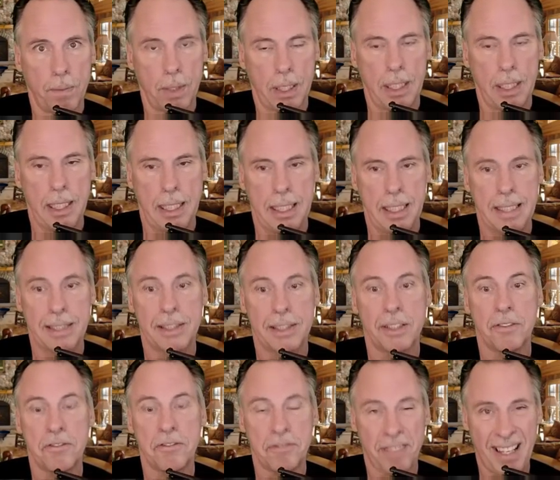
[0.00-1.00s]
He is
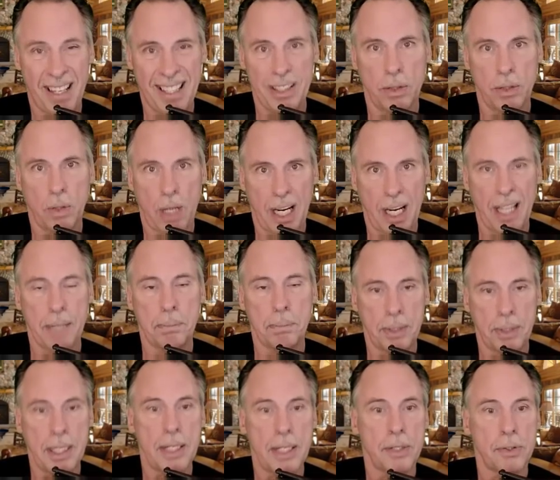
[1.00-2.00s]
the final high
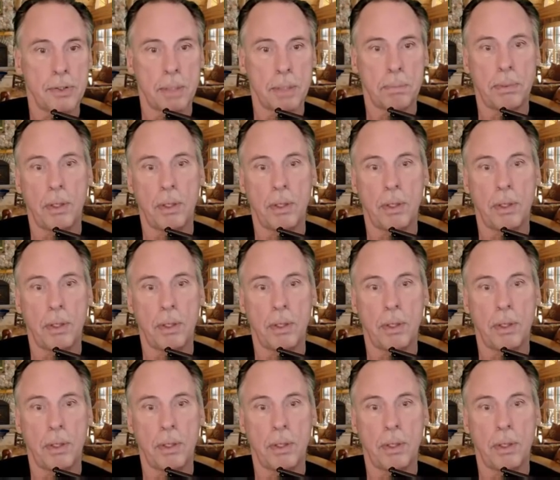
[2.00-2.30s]
priest that